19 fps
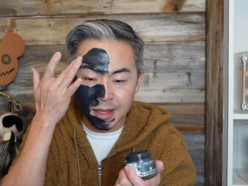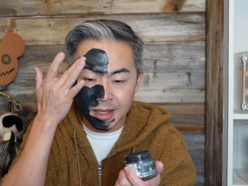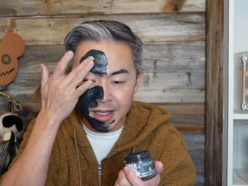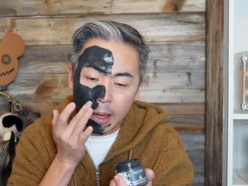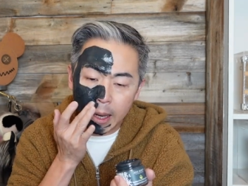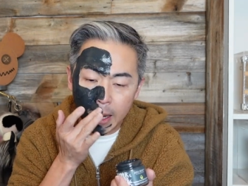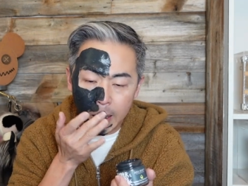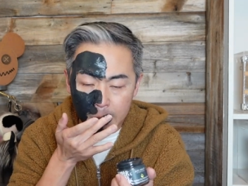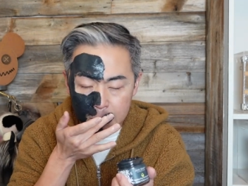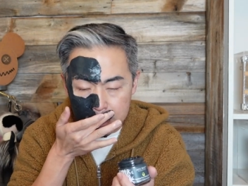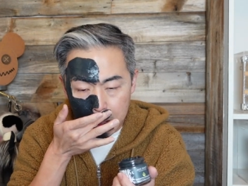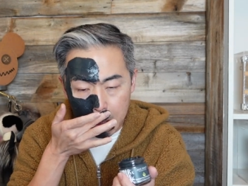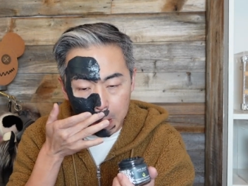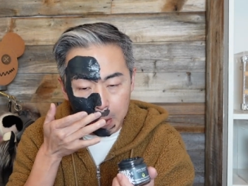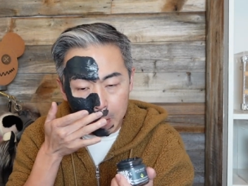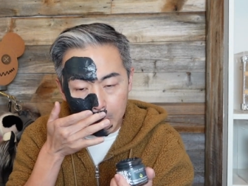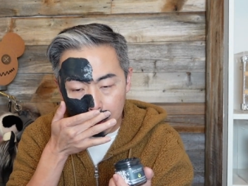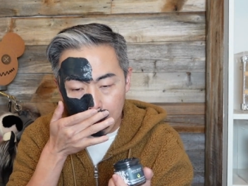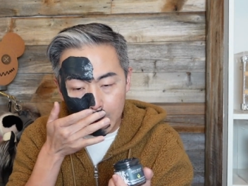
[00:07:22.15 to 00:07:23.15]
It has
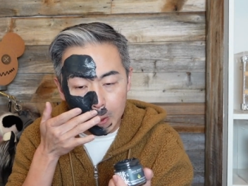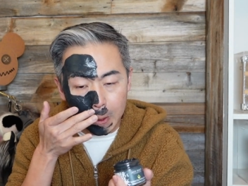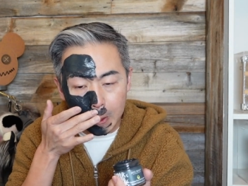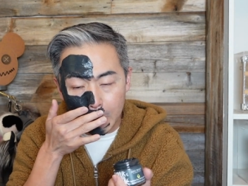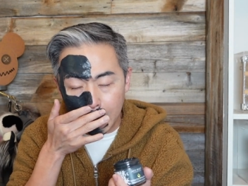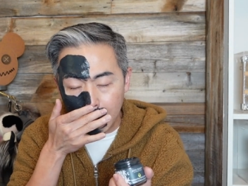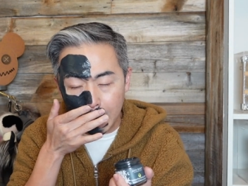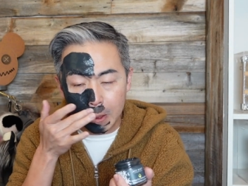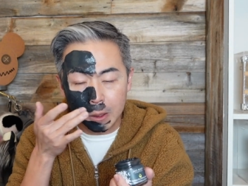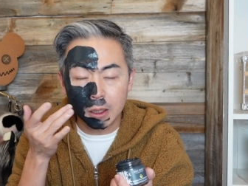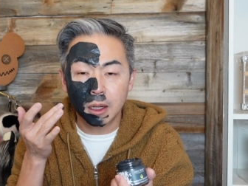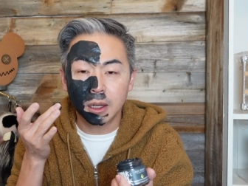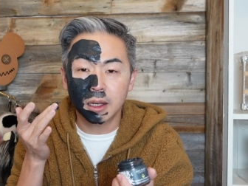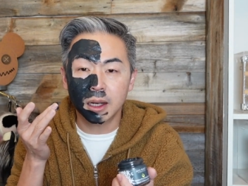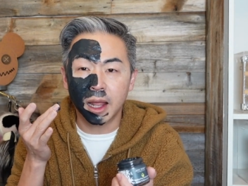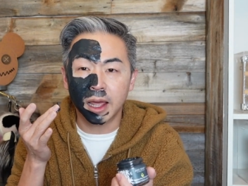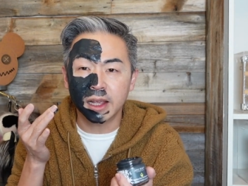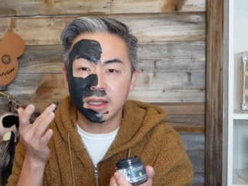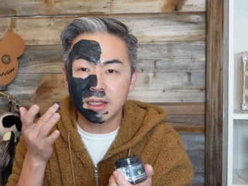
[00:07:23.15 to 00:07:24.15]
a little
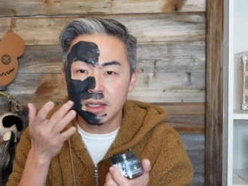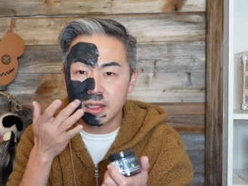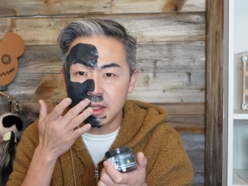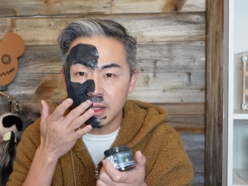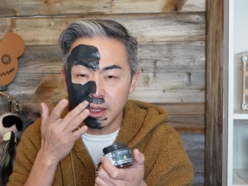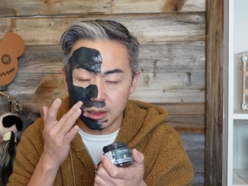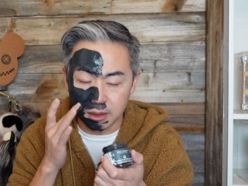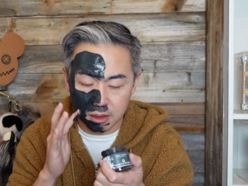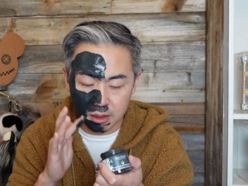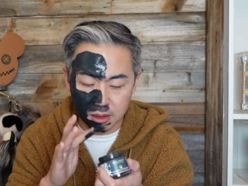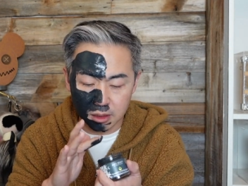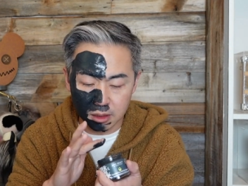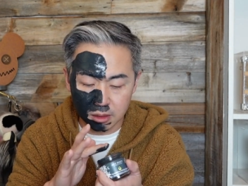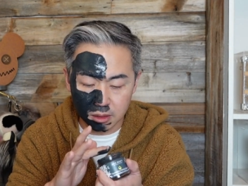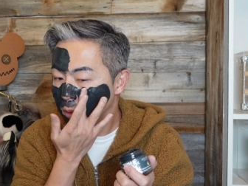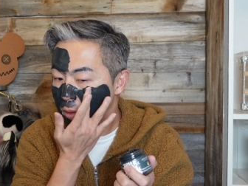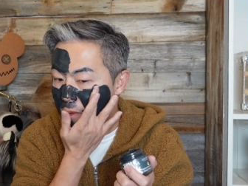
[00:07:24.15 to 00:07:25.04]
light scent.